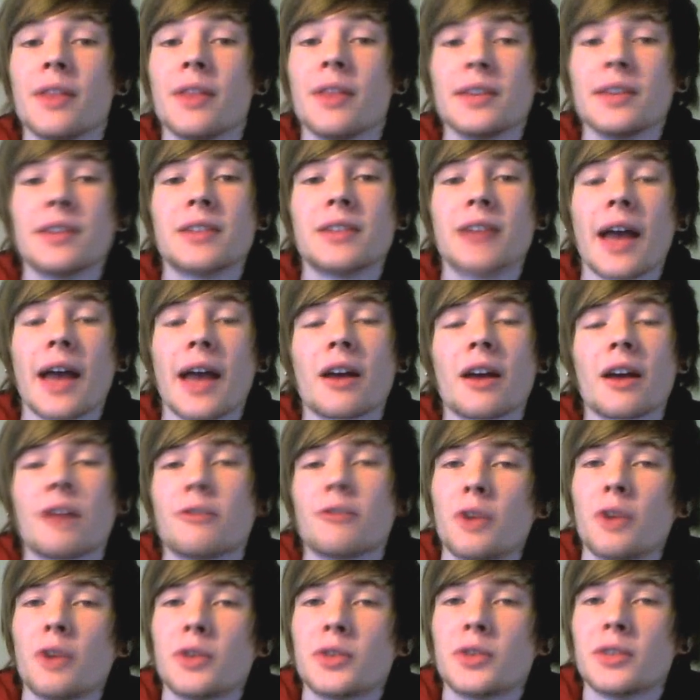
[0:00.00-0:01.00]
This deck
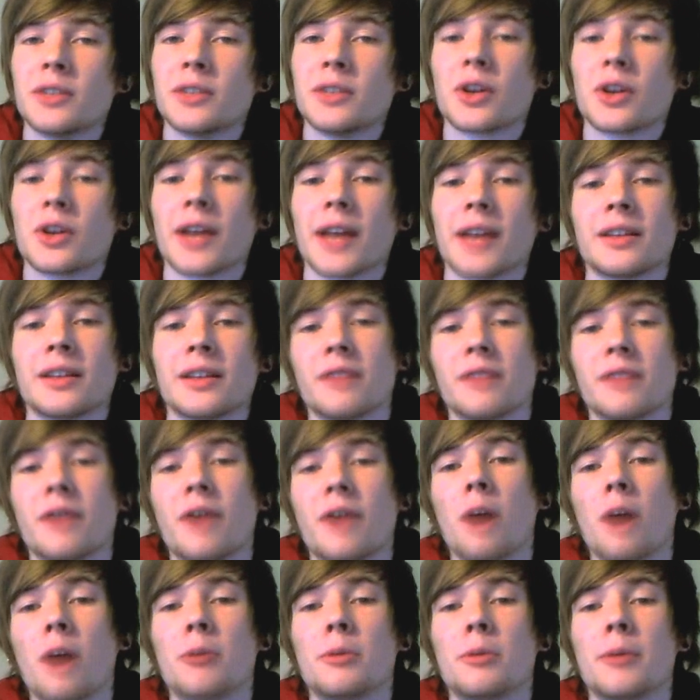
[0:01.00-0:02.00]
focuses on getting the
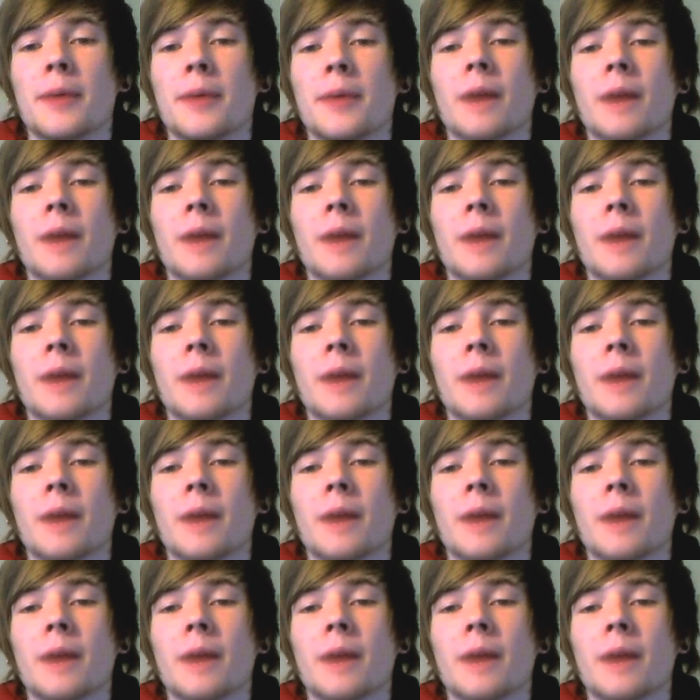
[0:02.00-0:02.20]
Vileplume